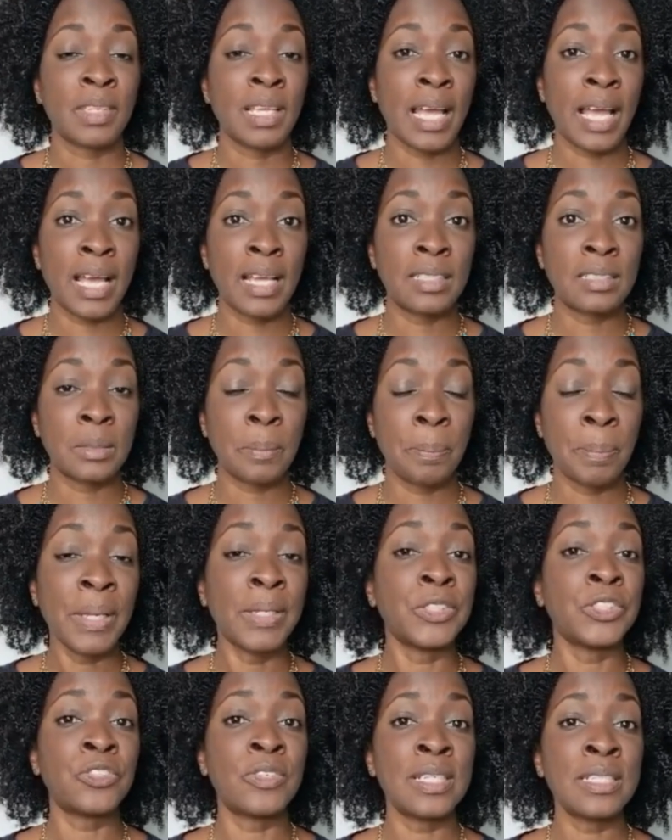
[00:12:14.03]
and
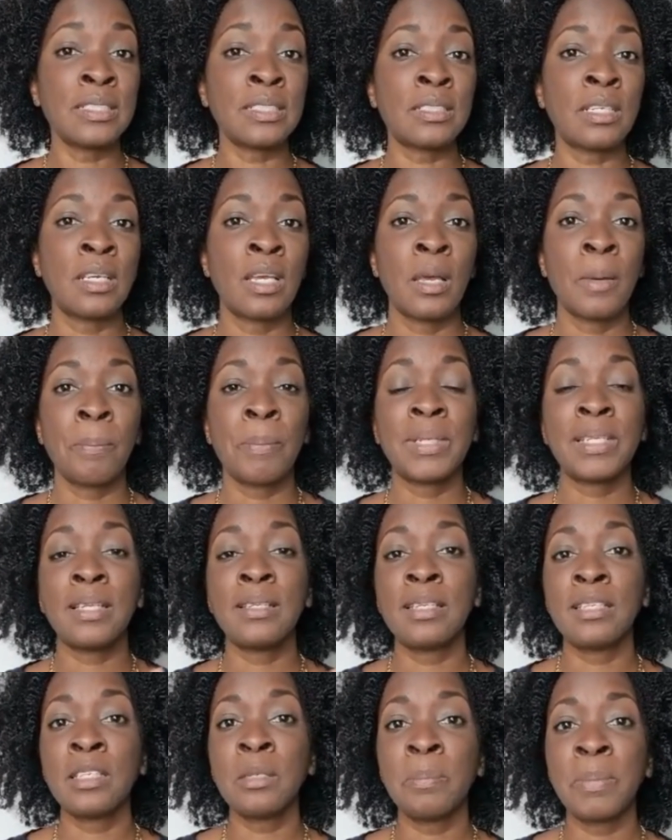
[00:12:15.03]
Pinterest. Put a
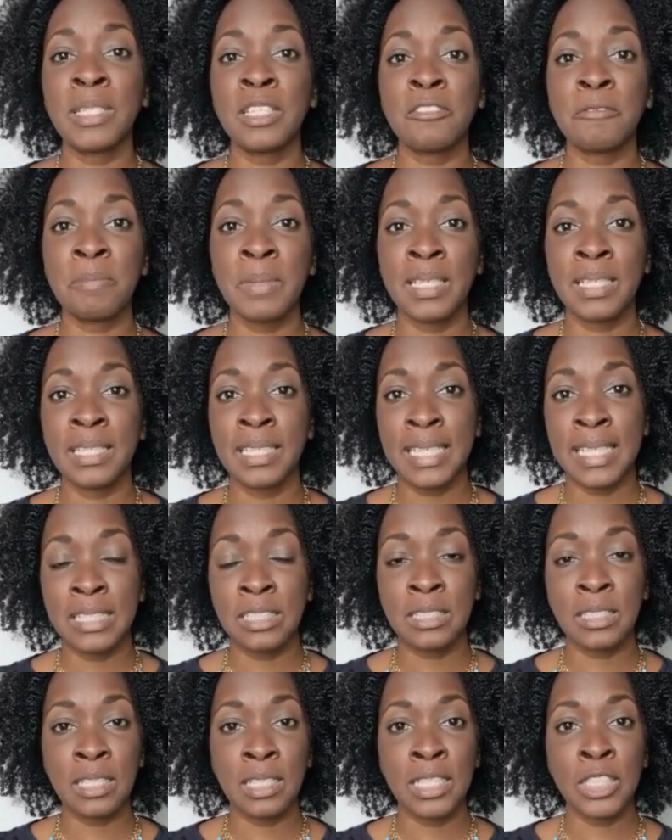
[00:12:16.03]
little bit of money
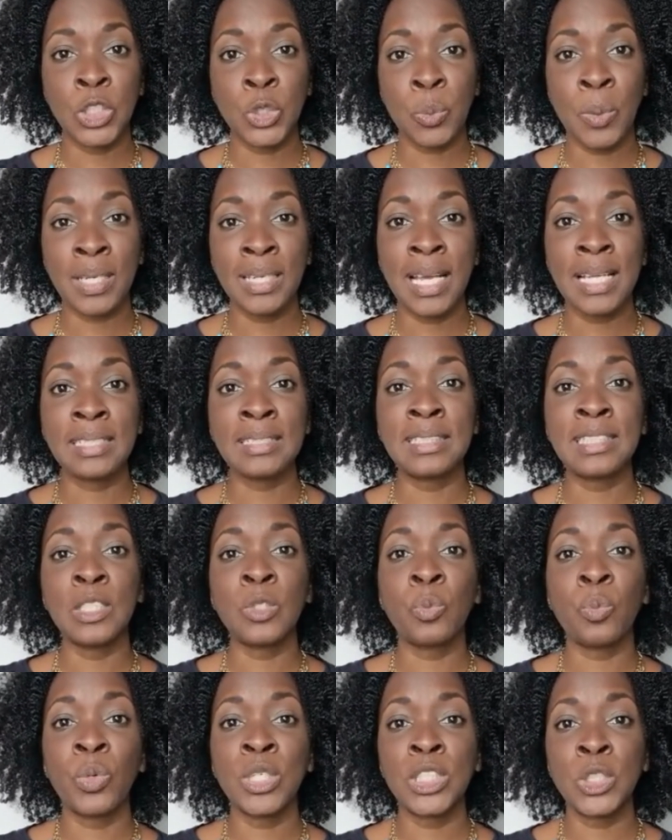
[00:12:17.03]
into each one and see
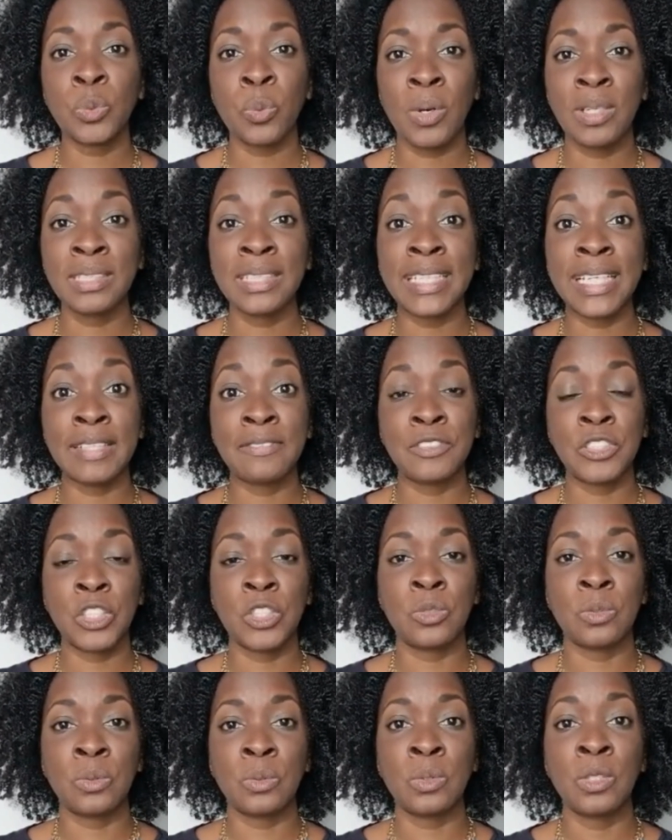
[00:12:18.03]
which one gives
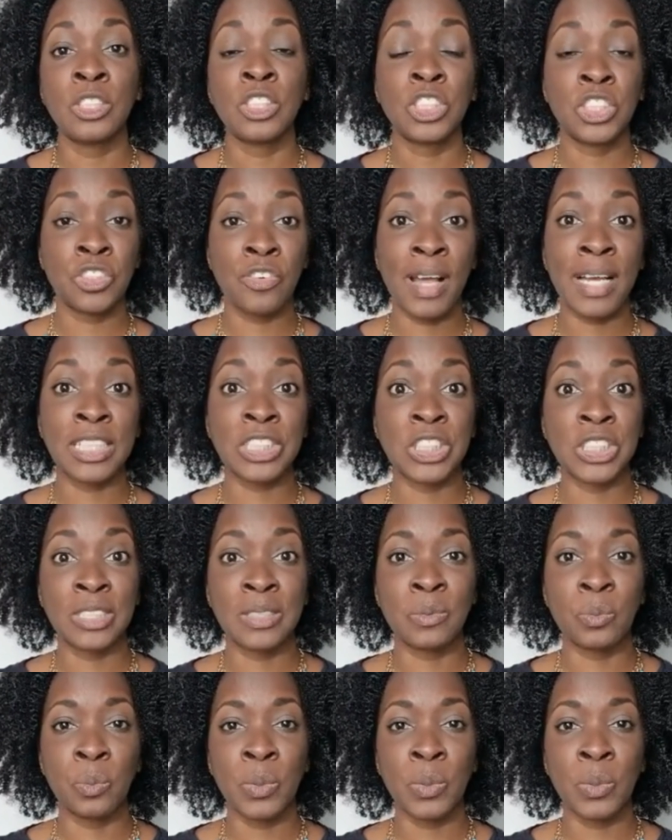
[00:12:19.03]
you traction,